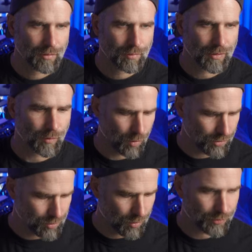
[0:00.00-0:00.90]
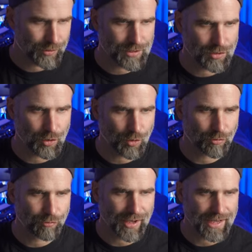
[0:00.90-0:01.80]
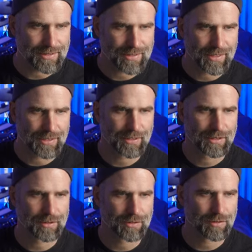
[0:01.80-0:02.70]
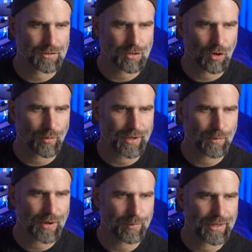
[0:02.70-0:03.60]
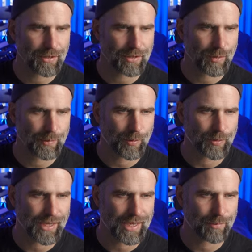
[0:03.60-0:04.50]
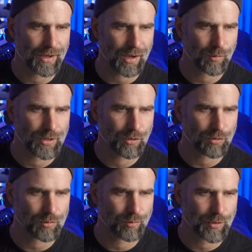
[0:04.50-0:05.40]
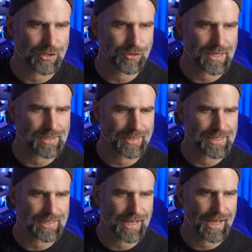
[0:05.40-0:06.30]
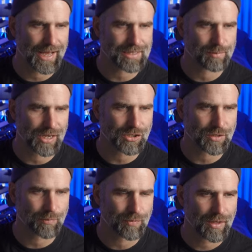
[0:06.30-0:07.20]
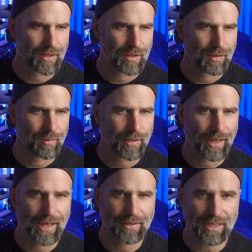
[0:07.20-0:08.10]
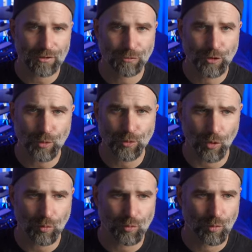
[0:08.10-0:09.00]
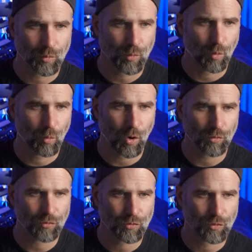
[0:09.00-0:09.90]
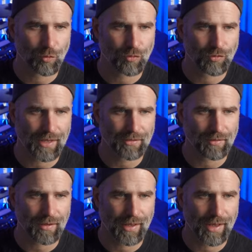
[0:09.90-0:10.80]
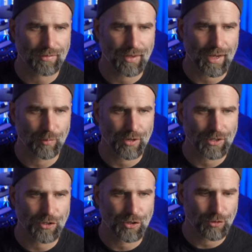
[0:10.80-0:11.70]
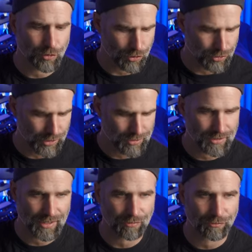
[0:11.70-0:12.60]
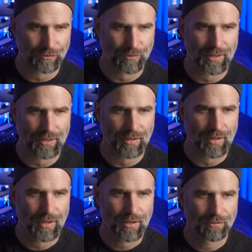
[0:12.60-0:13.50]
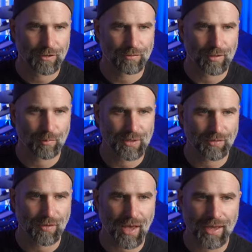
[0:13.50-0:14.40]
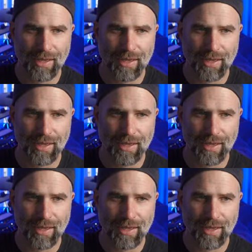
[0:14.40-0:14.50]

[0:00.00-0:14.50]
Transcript: But we also want this to go fast, so it will be it will be okay, but I will not pressurize this as much. And if you don't want to set as high pressure, you could just set fifteen fifteen P S I